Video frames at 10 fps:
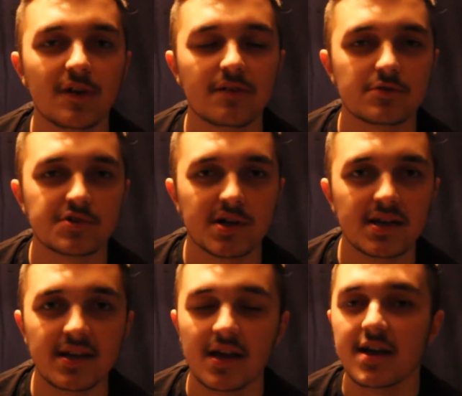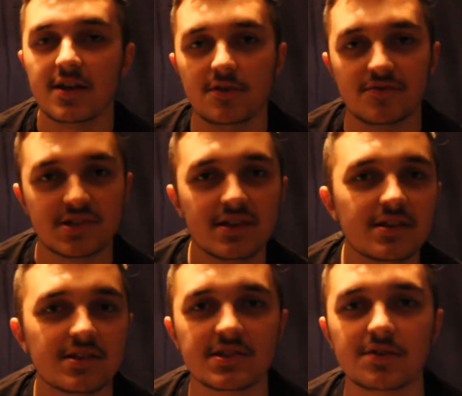favourite trade, you've
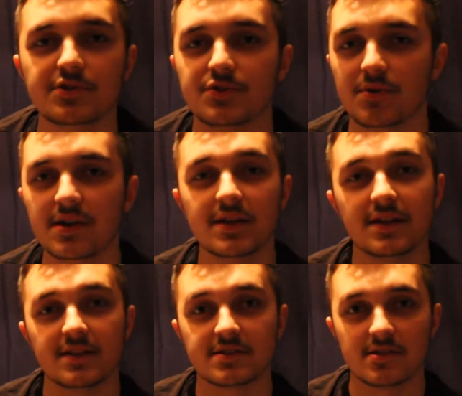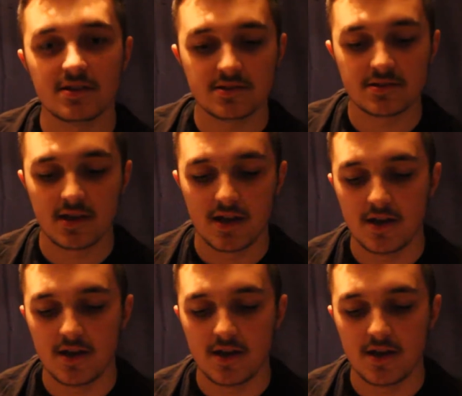seen this series already in this list.